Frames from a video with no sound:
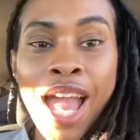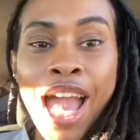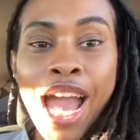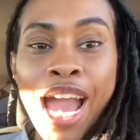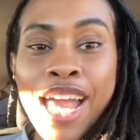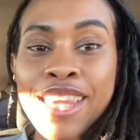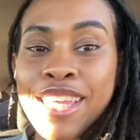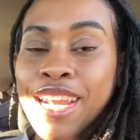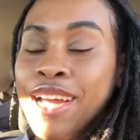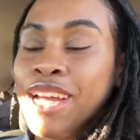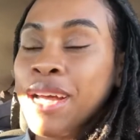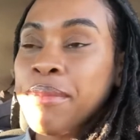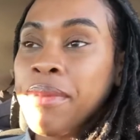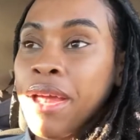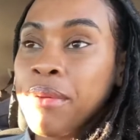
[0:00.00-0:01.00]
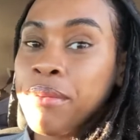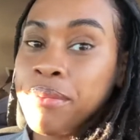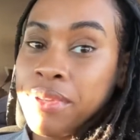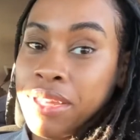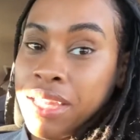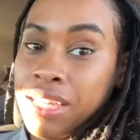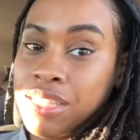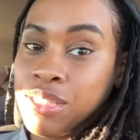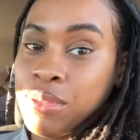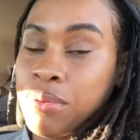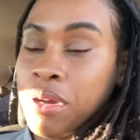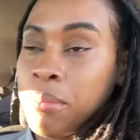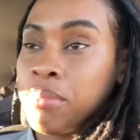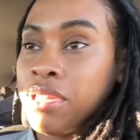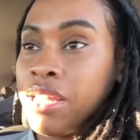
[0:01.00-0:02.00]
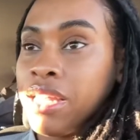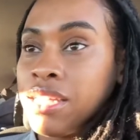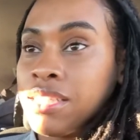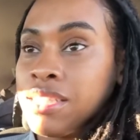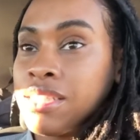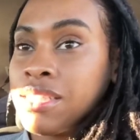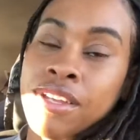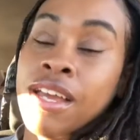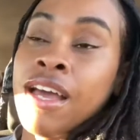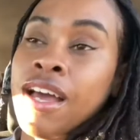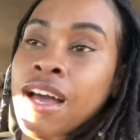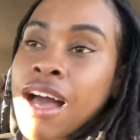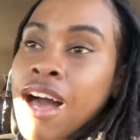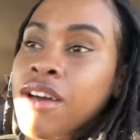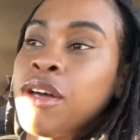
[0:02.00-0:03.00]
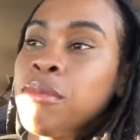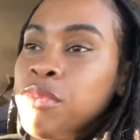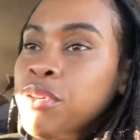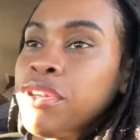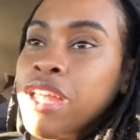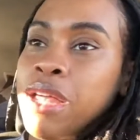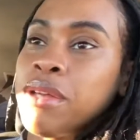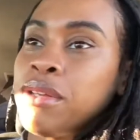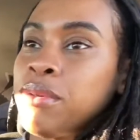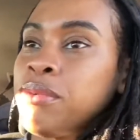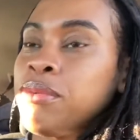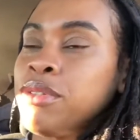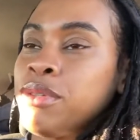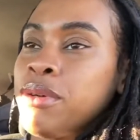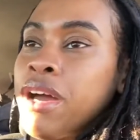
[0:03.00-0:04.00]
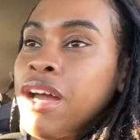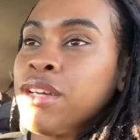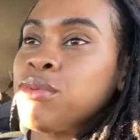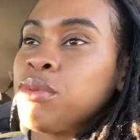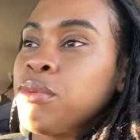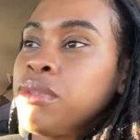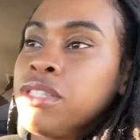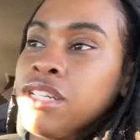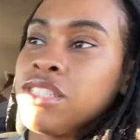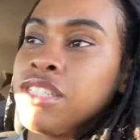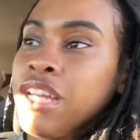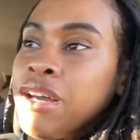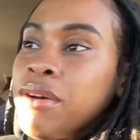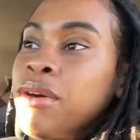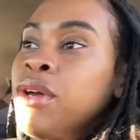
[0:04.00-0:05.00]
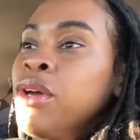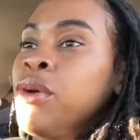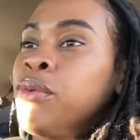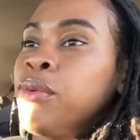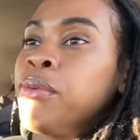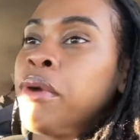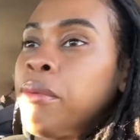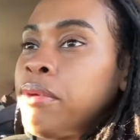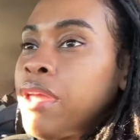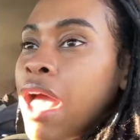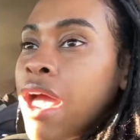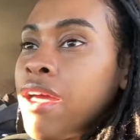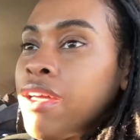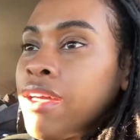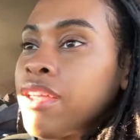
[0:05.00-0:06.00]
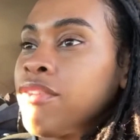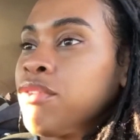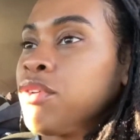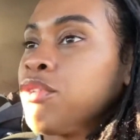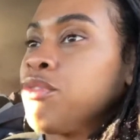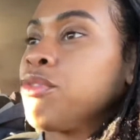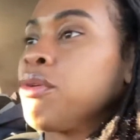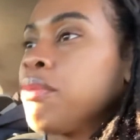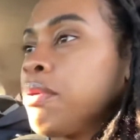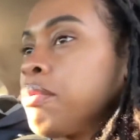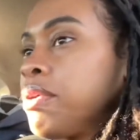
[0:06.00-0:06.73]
and then I'll come back when we get to our place. I'll communicate with you guys when we touch down where we at. Give you the full on